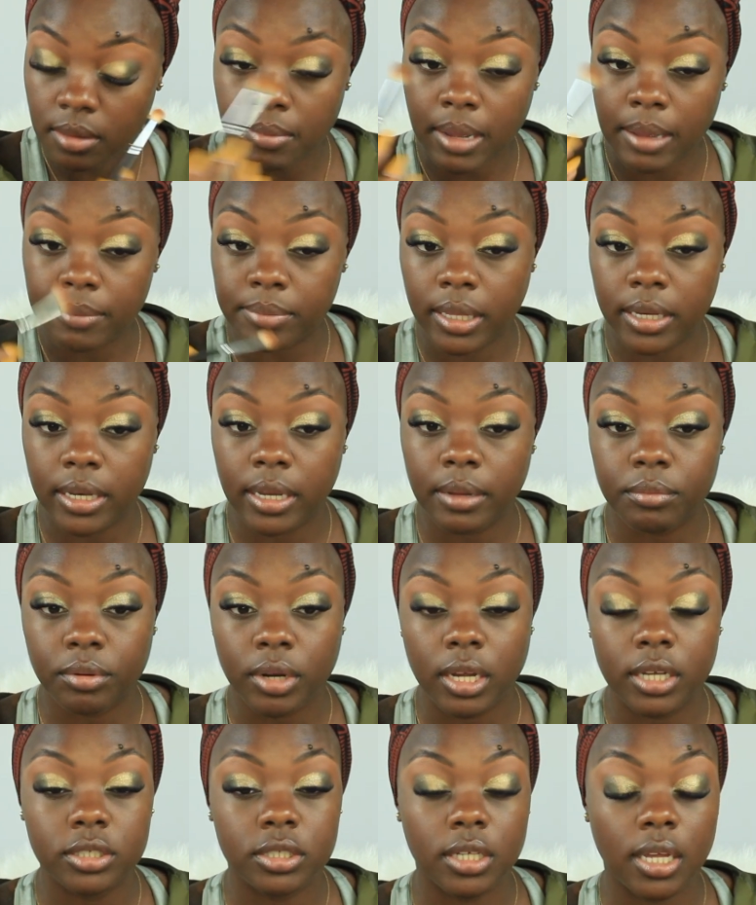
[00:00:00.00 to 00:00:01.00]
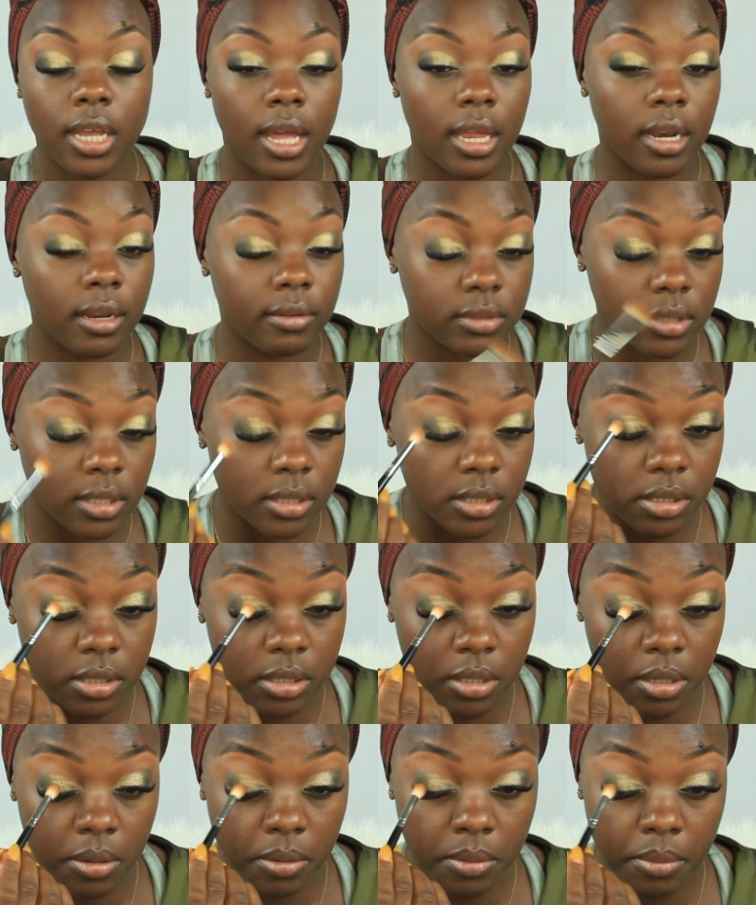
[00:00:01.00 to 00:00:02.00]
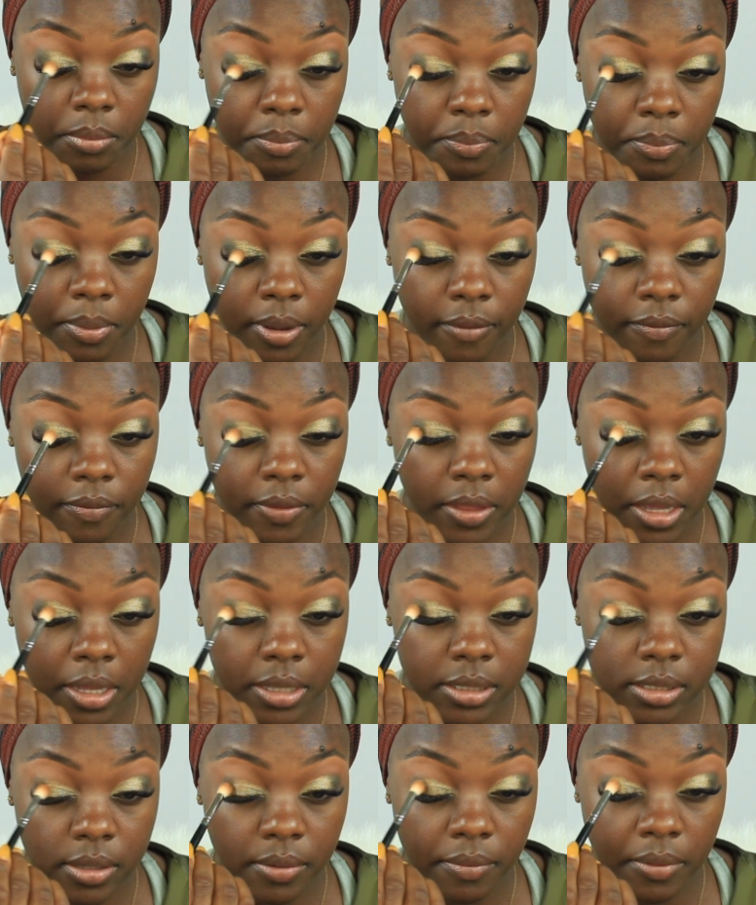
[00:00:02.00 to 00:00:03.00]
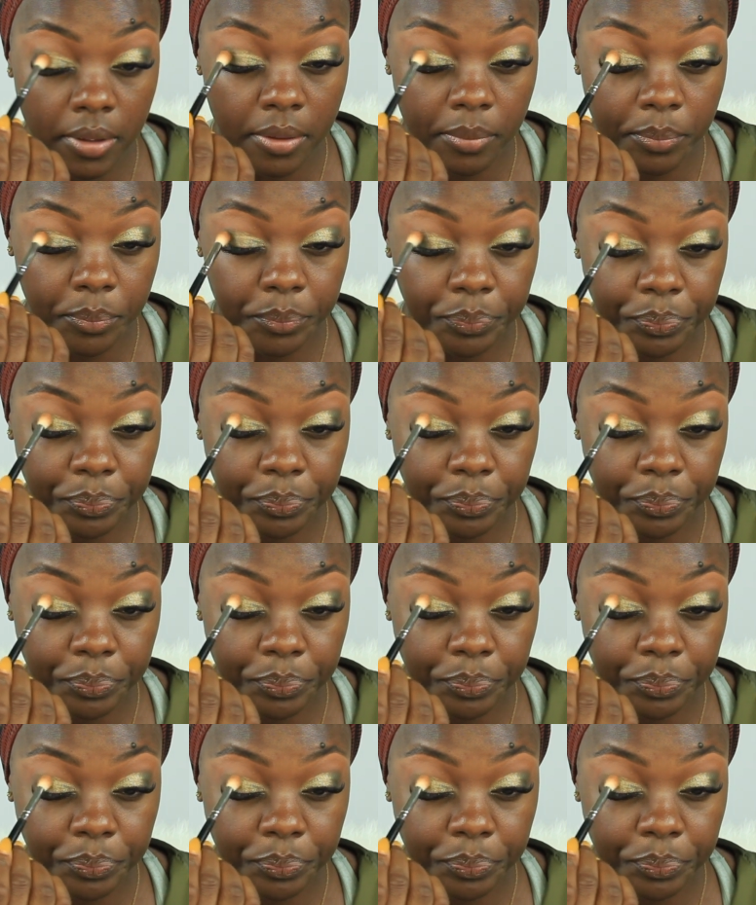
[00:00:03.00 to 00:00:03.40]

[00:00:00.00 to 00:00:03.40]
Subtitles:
my blending brush to kind of just buff the ends of it.